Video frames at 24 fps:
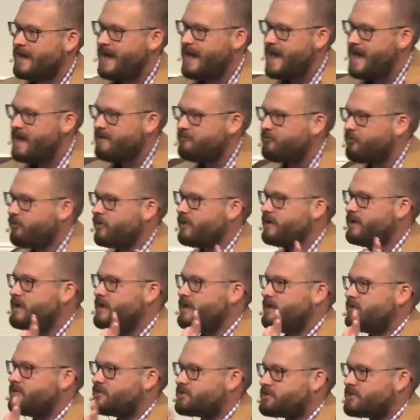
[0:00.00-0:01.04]
every
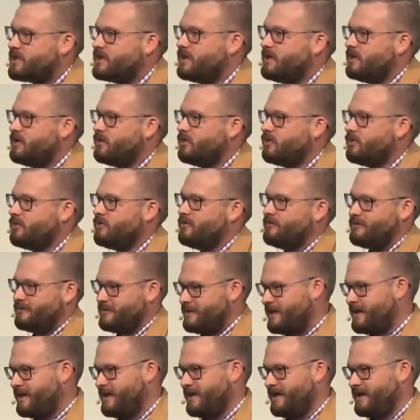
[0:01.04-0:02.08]
single
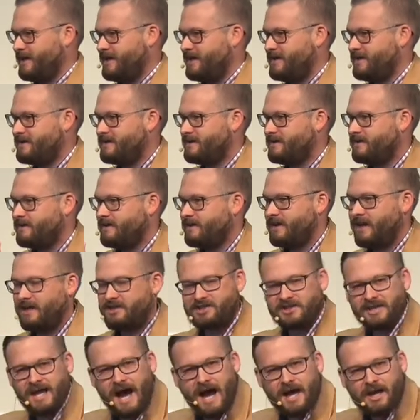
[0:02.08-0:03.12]
day.
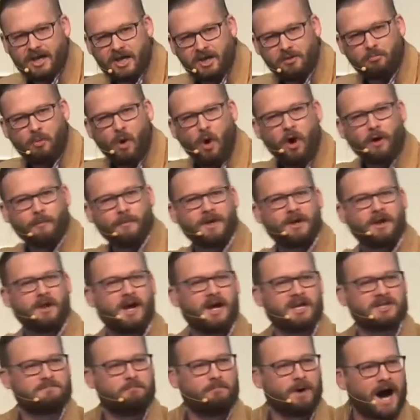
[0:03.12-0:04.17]
It's not a
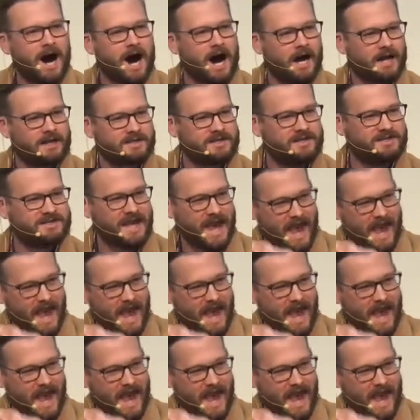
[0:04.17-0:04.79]
compartmentalized box, it's